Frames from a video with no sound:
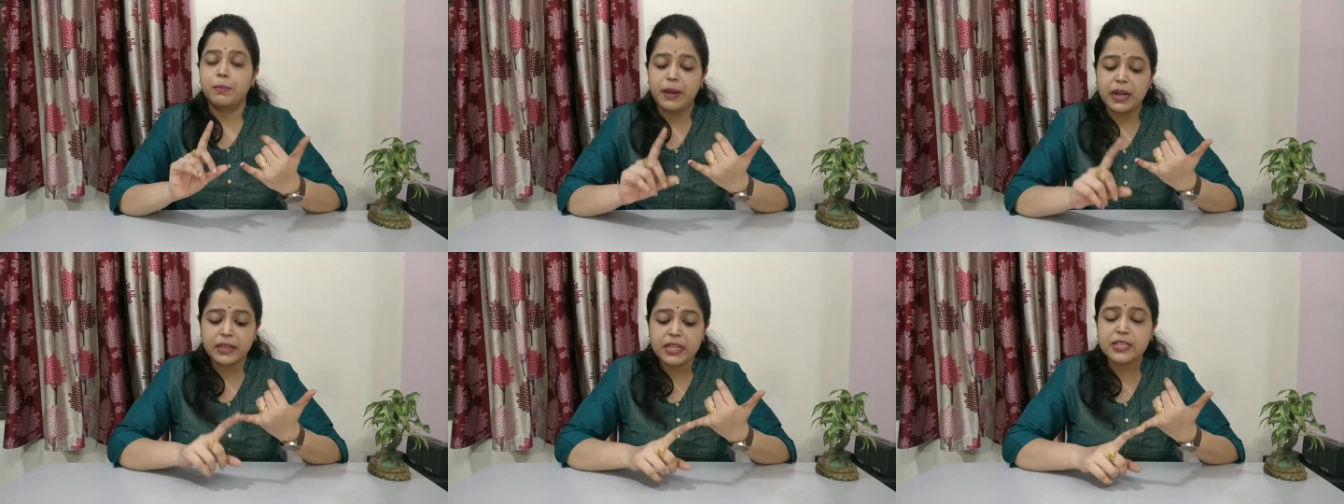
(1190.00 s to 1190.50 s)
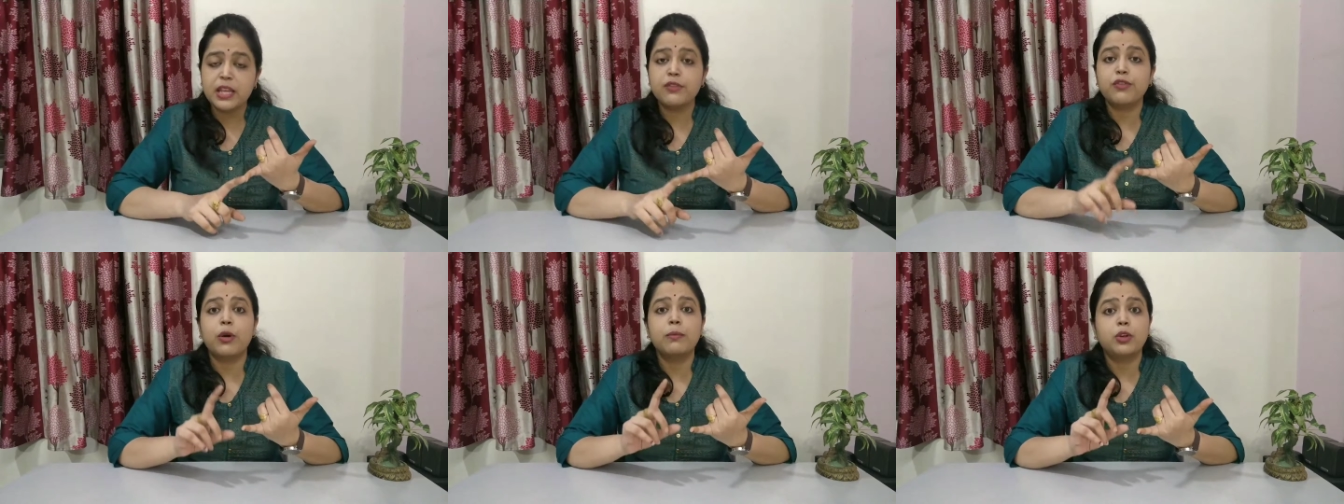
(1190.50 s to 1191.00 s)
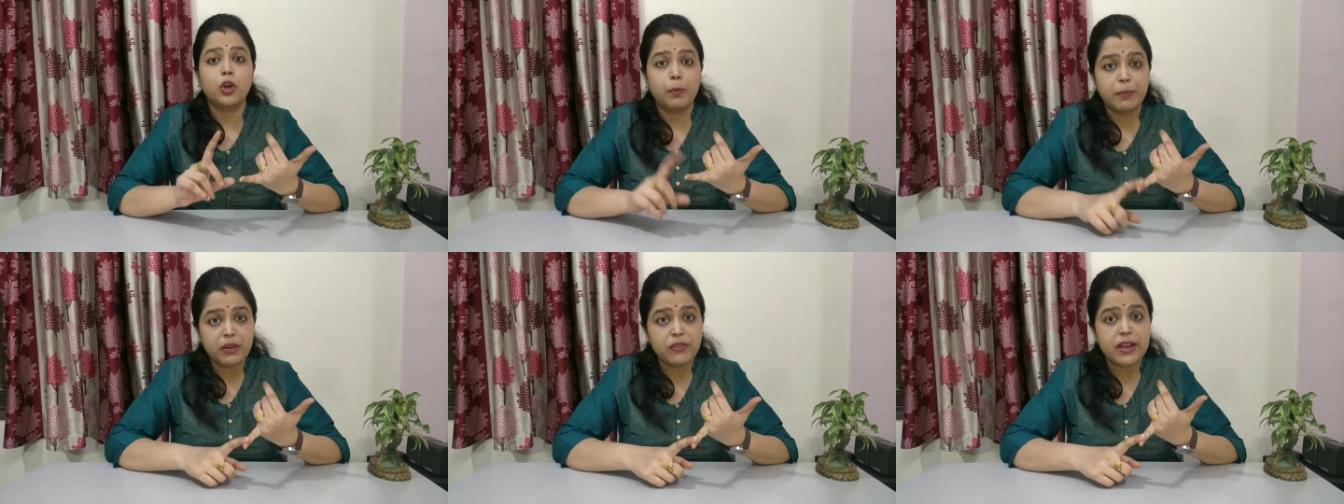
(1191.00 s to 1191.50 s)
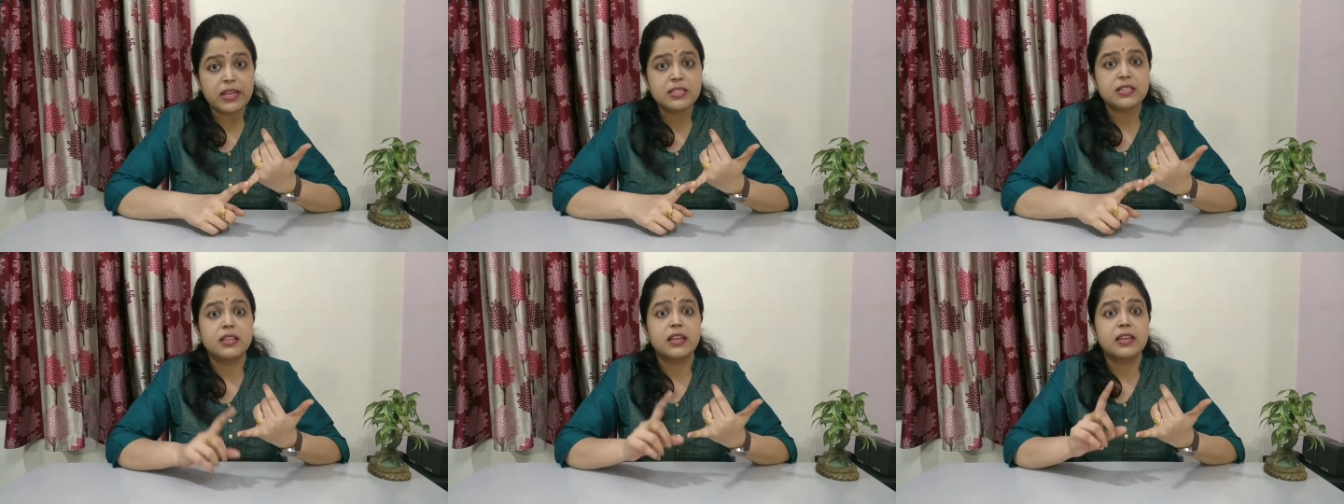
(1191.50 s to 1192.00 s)
practicing from topic
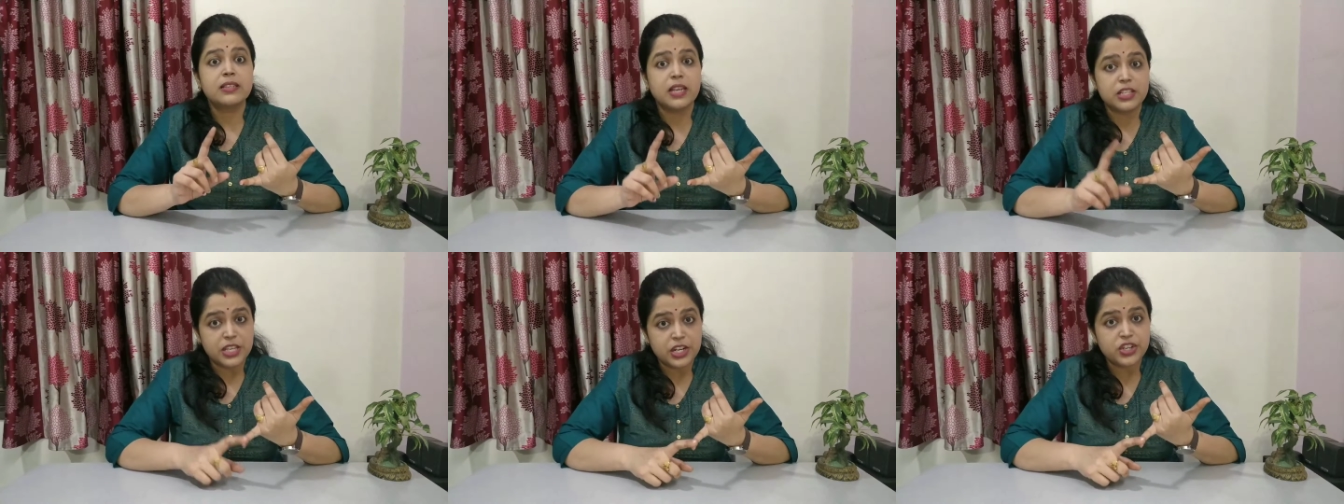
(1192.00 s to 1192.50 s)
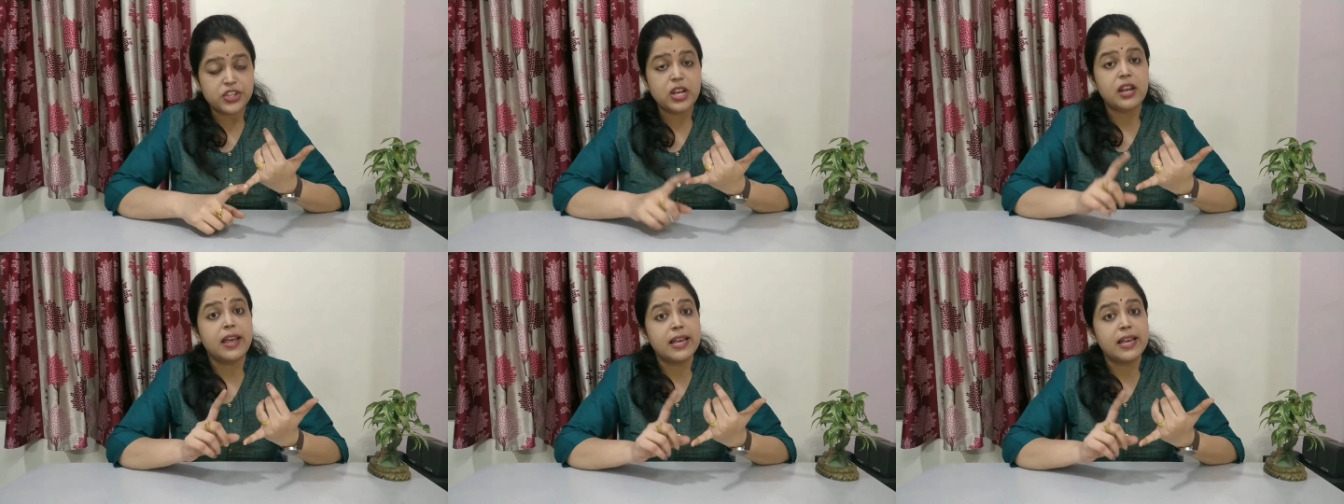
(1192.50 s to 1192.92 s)
wise is essential,